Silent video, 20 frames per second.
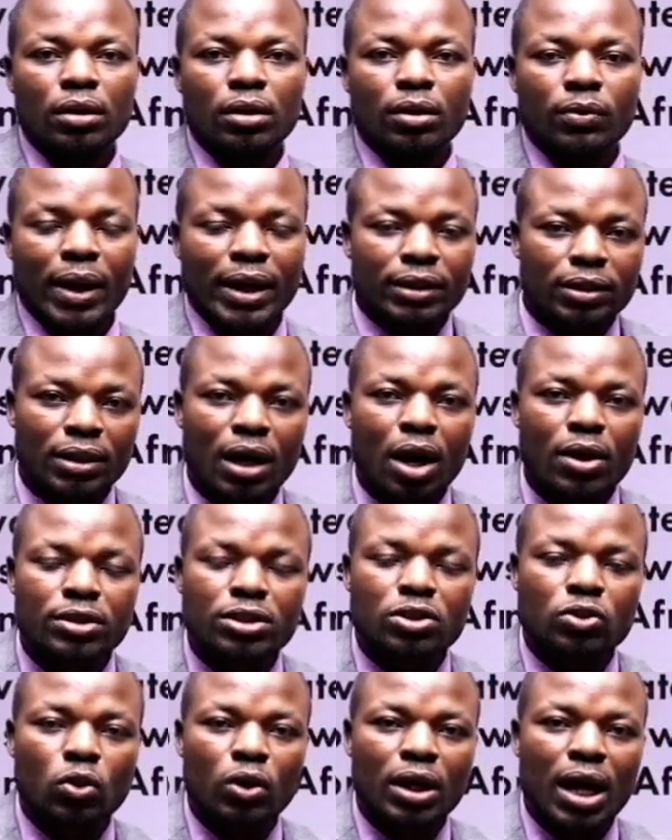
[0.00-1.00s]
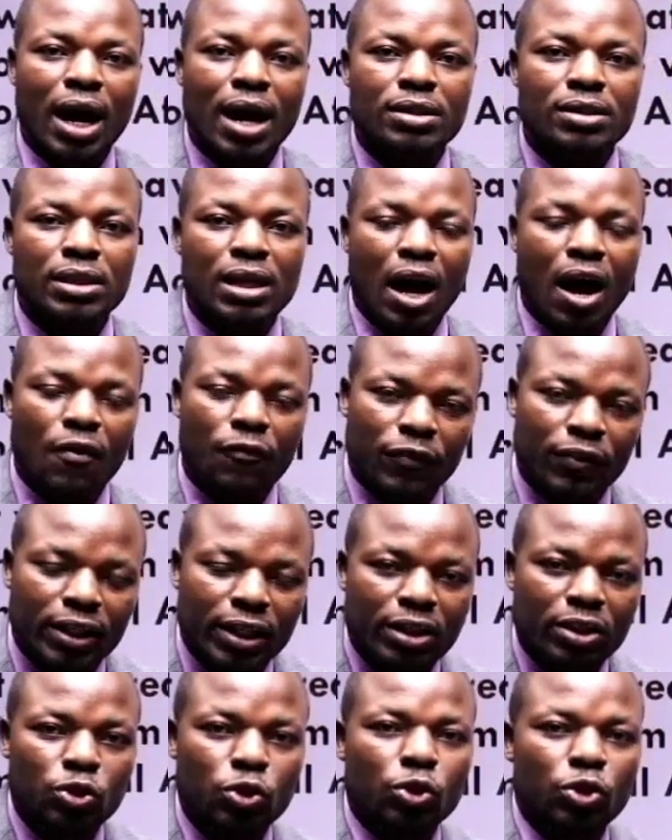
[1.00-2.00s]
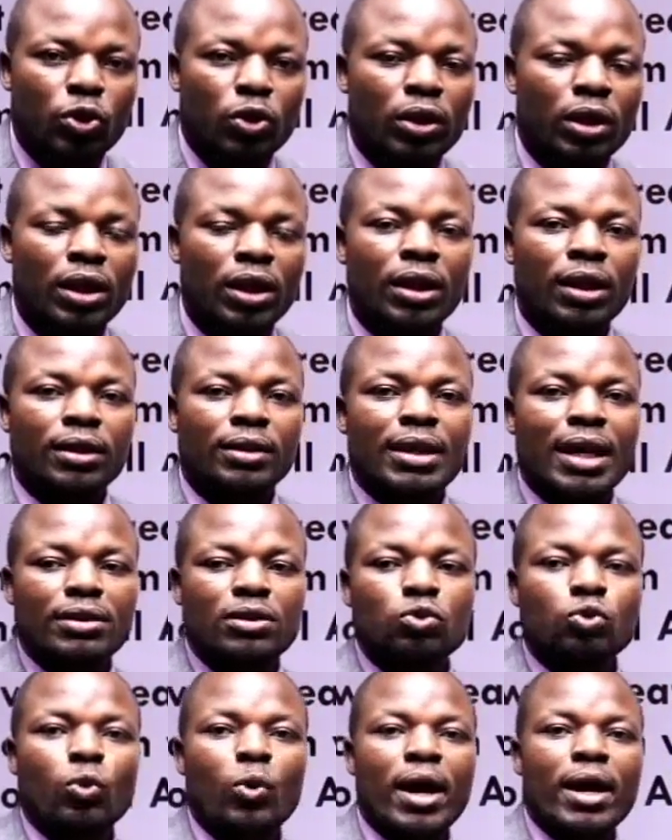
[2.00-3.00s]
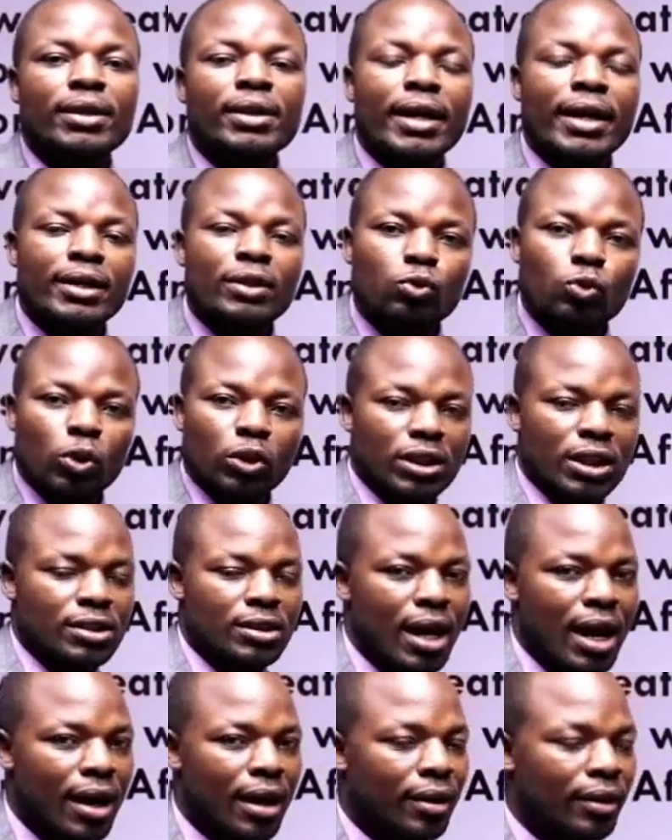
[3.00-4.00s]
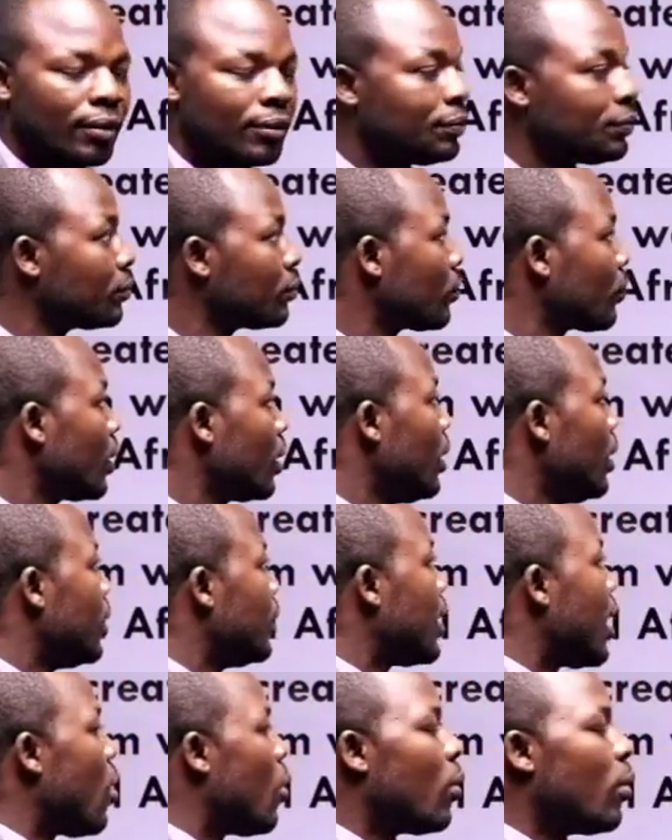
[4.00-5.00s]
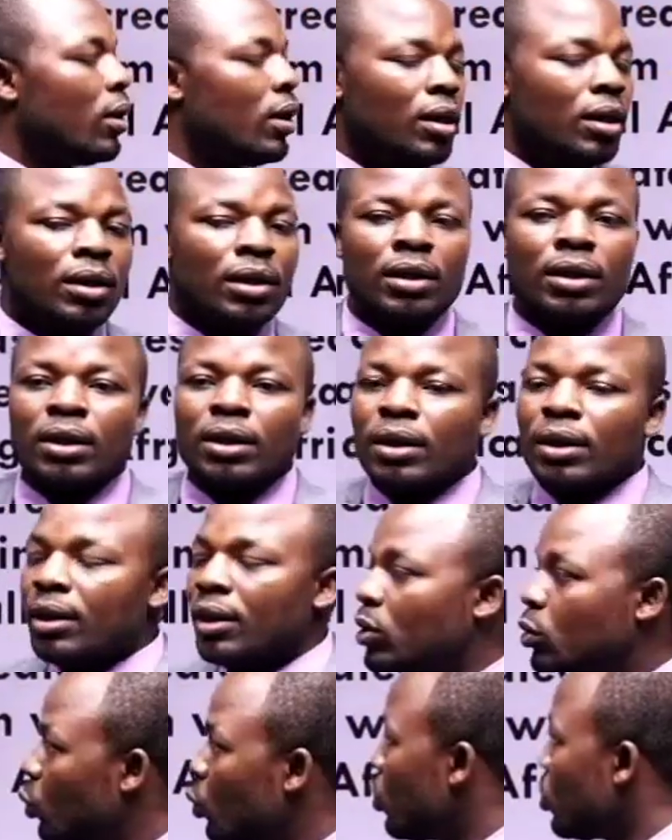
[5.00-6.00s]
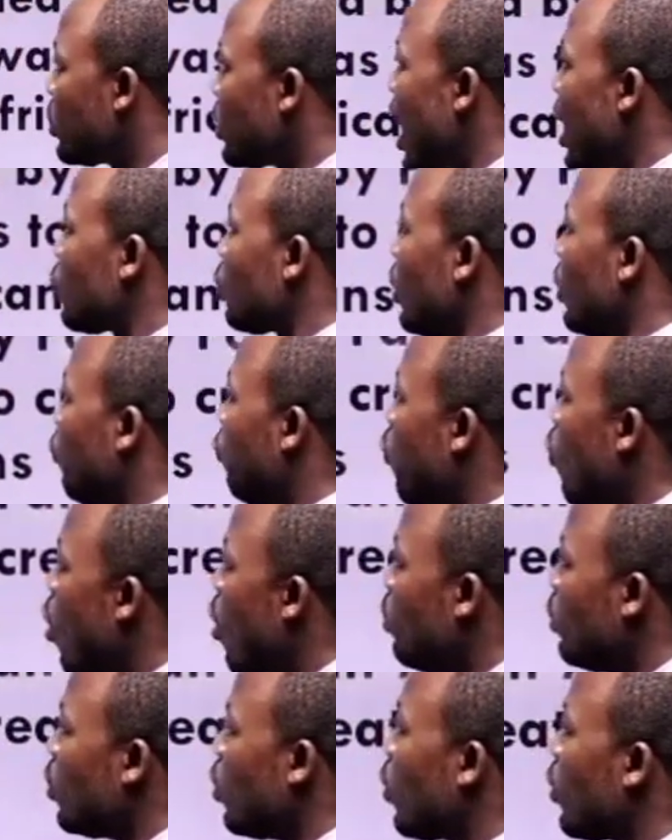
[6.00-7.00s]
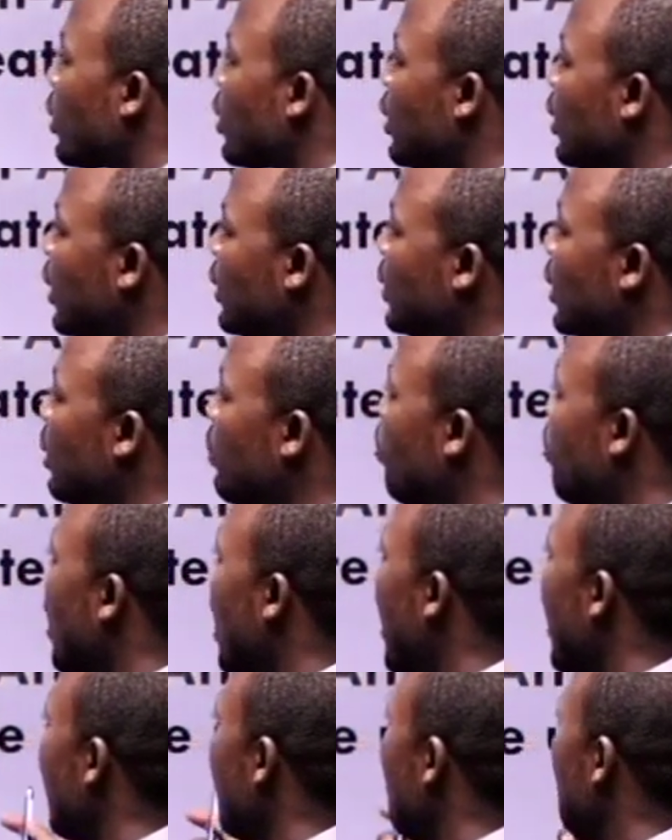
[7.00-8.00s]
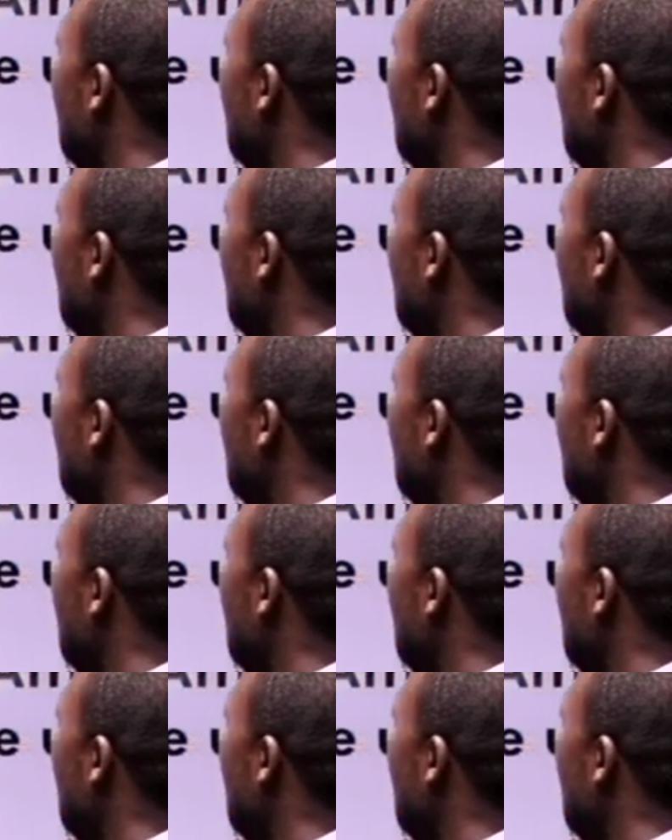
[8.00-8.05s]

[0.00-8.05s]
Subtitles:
right now it's known as the African Union, that's where the headquarters are. Now, it was actually formed or created by